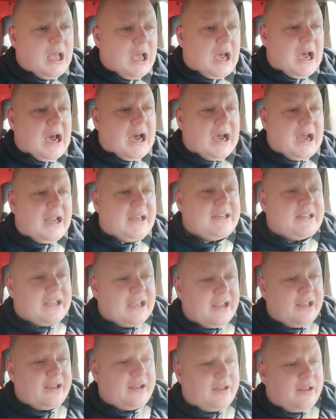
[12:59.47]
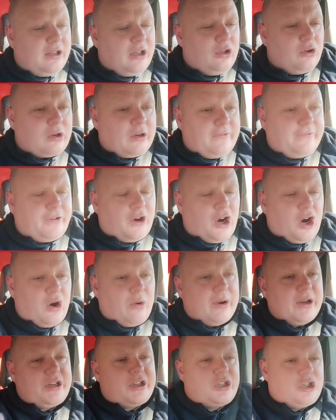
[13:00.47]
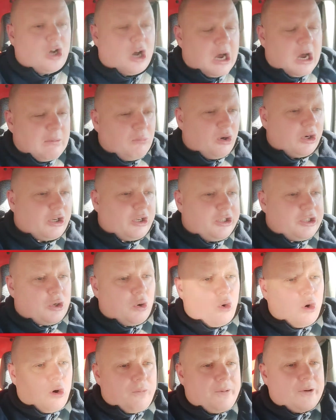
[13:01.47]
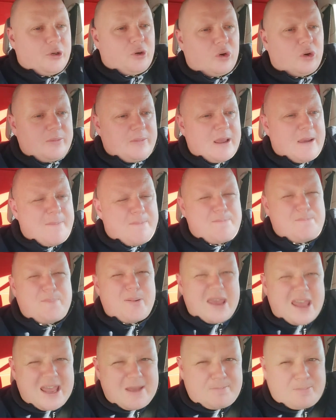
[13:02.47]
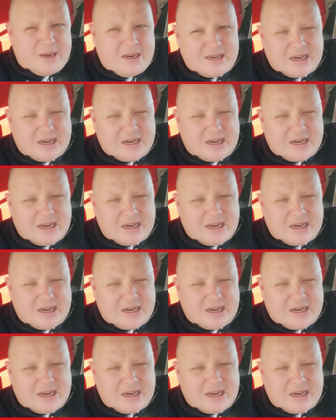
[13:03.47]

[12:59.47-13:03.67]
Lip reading: and looking forward to what is hoping going to be a bear pit